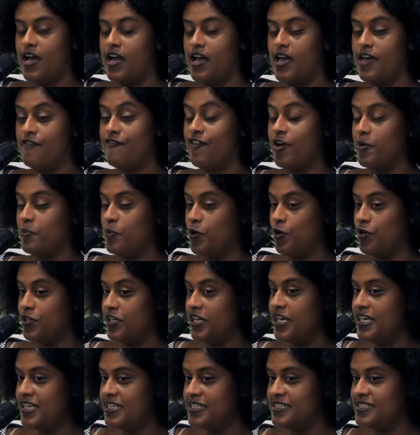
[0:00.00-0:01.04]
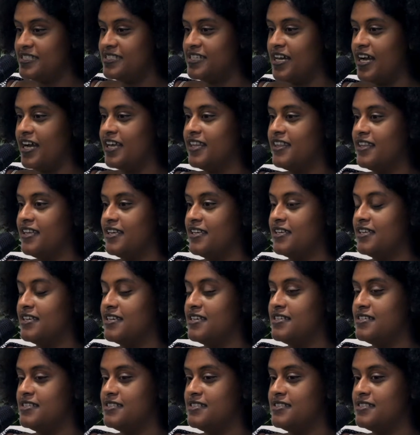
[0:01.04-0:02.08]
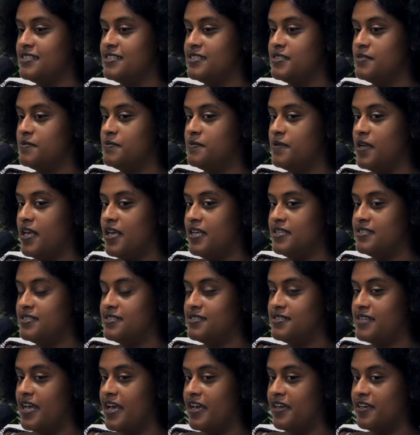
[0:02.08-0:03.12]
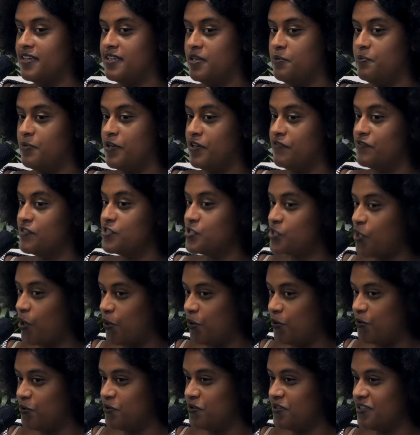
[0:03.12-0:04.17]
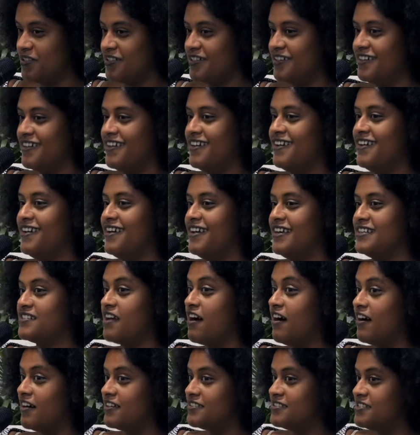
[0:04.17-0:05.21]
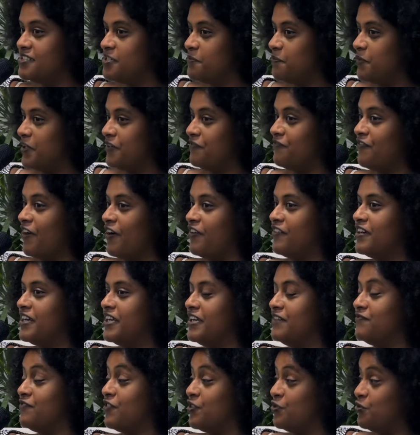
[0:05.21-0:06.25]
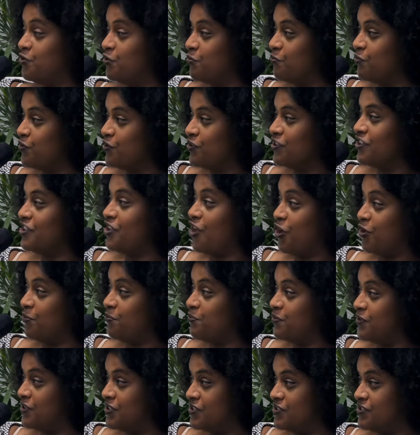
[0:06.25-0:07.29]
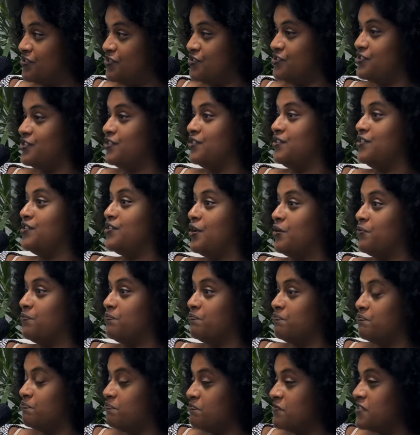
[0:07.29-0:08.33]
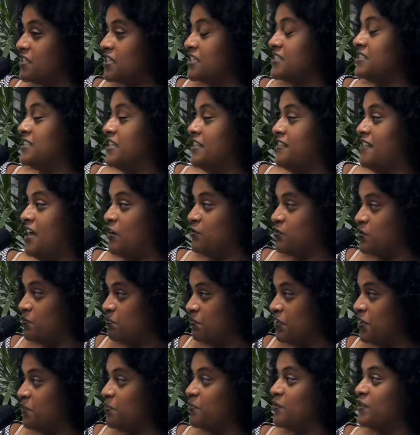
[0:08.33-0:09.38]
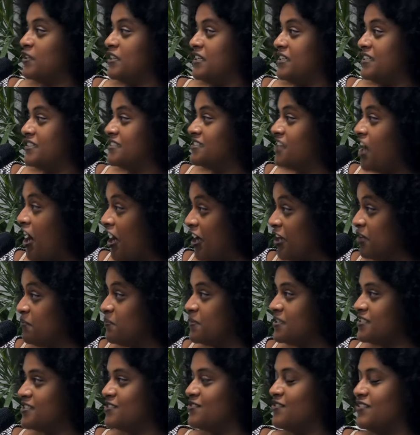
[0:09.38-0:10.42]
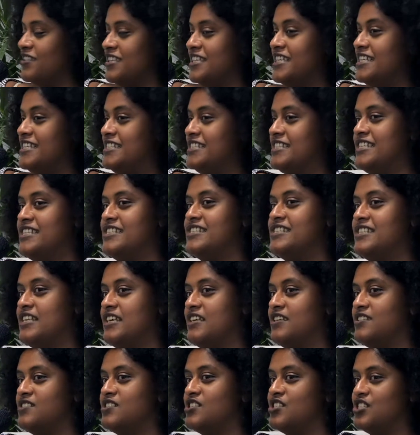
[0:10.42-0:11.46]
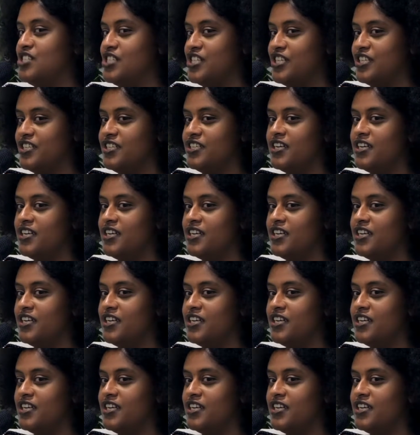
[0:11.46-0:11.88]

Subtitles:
If I'm honest, I think it's taken a bit of a toll. It's hard to be very vulnerable and open to 60,000 people at a time. It's not the easiest thing to do.